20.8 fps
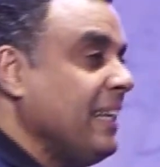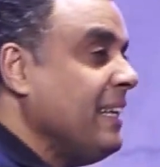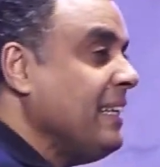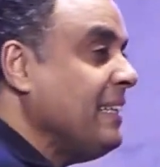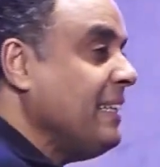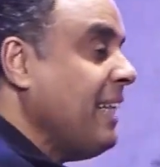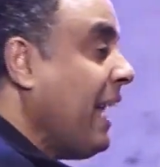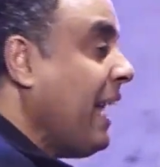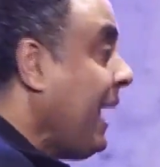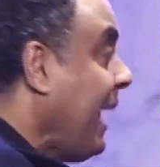
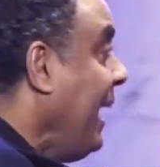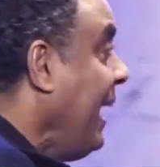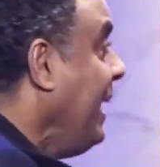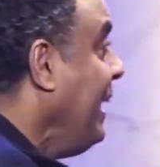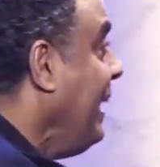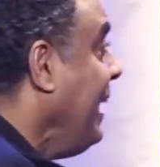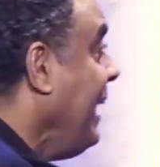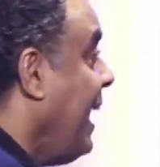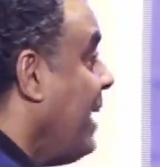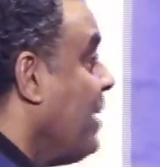The
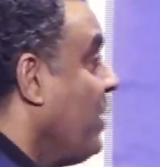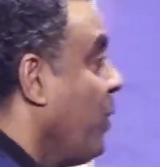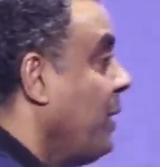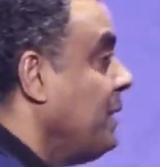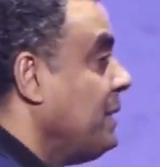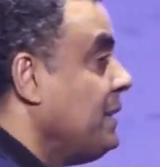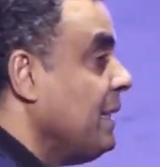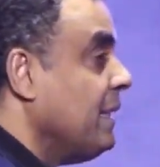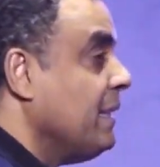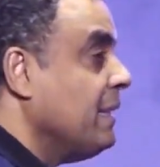kingly
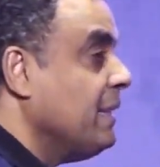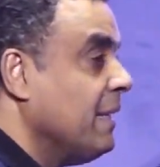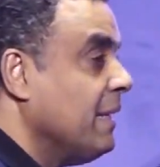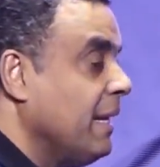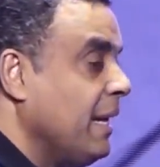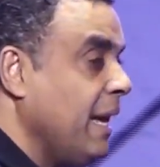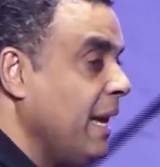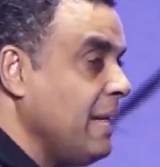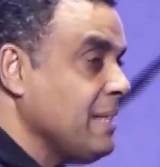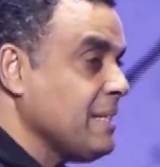anointing
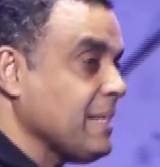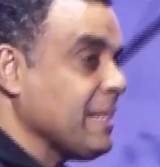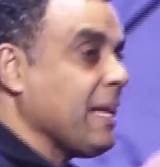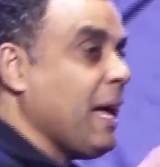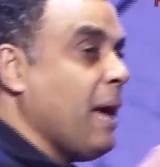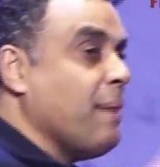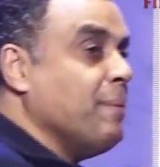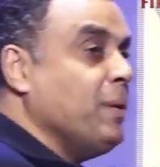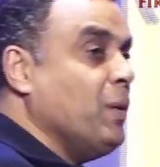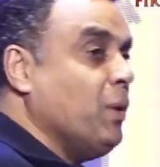is
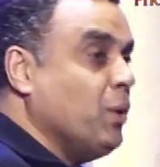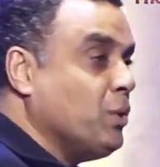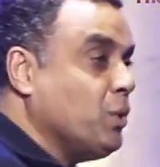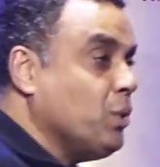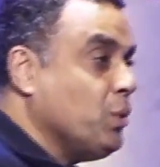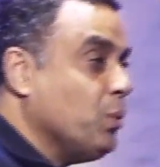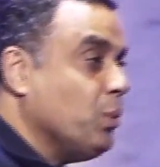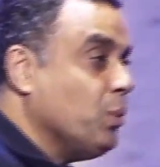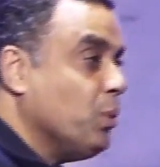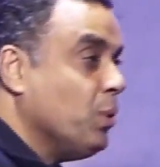coming on
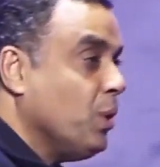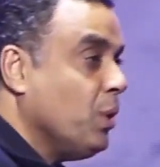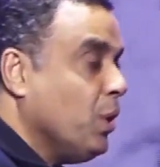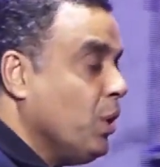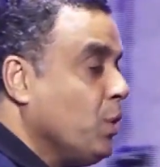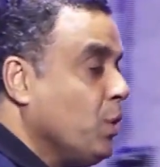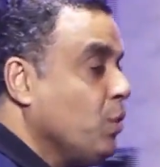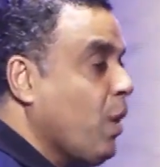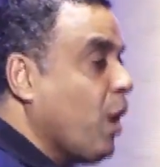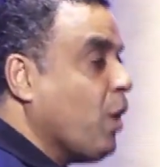you.
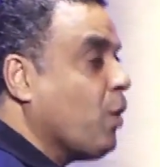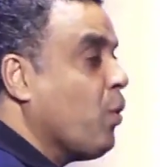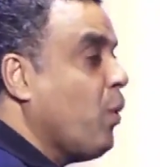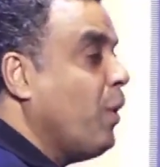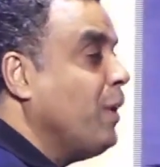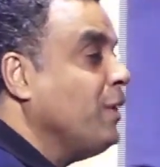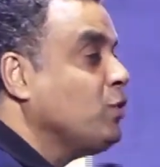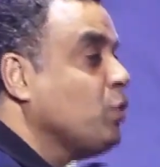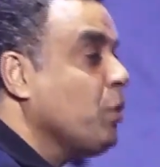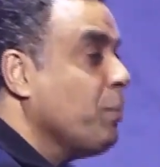You are
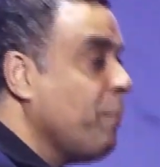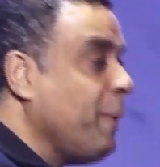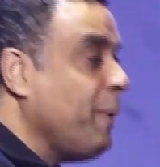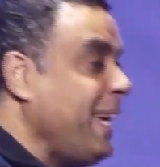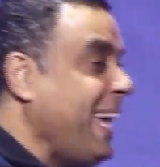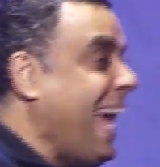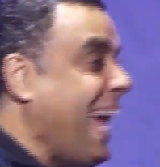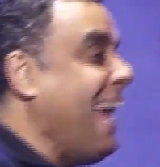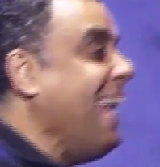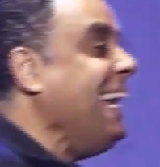going to be
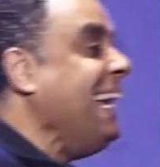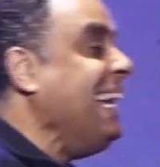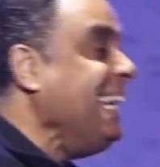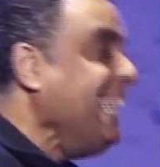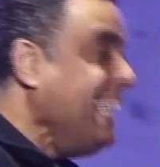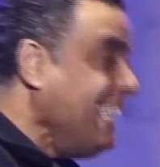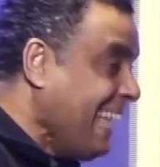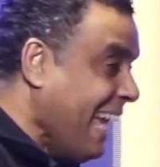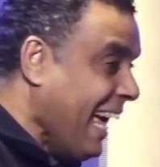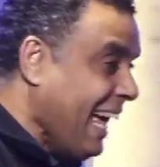a
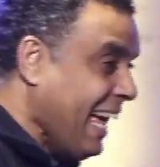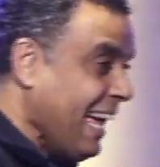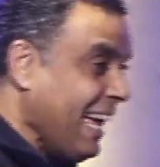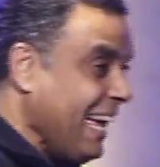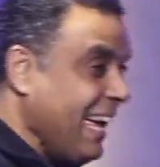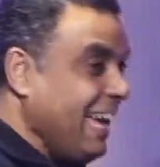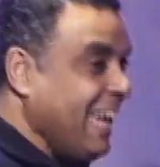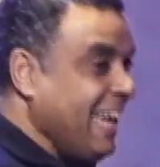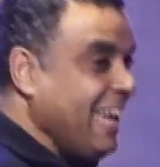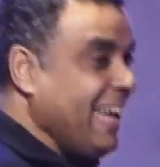leader.
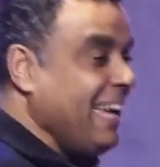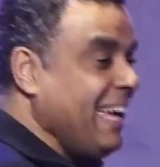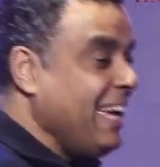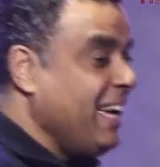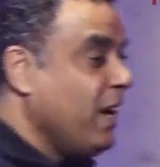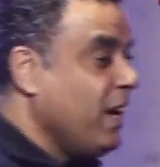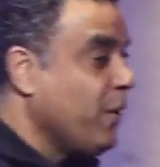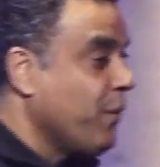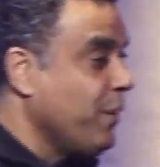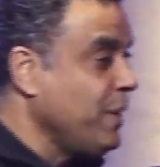
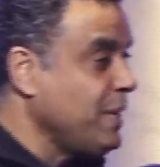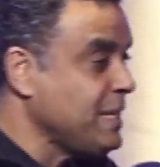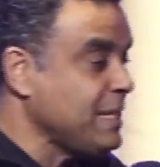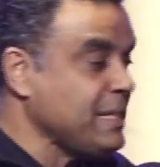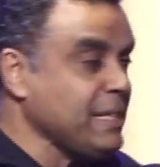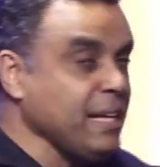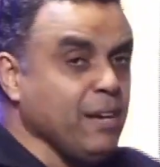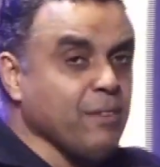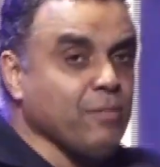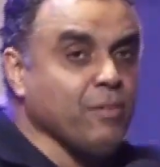
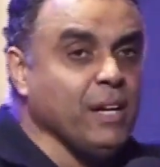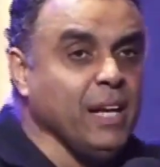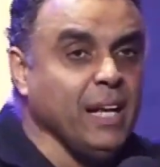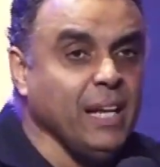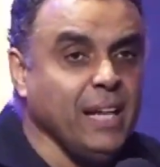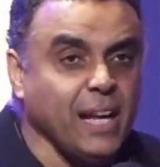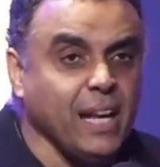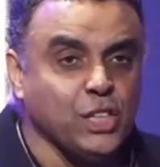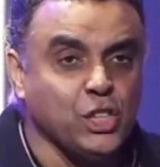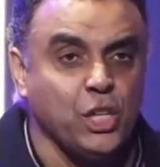Receive
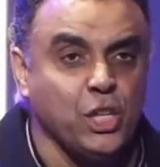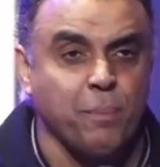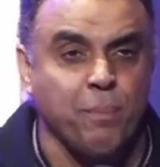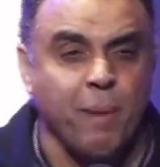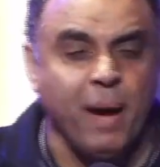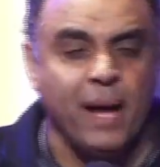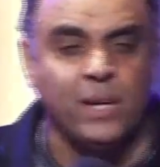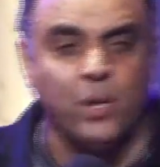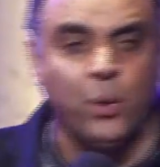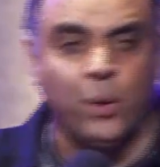leadership
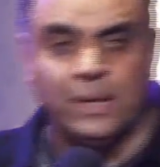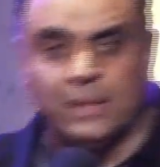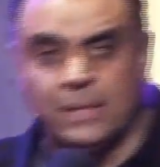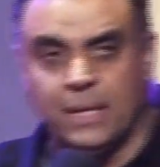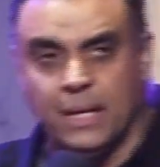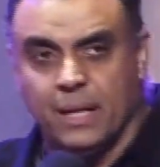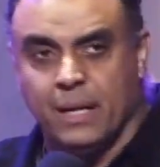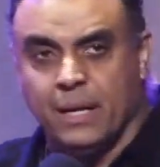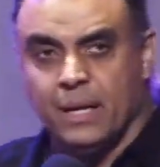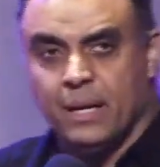anointing.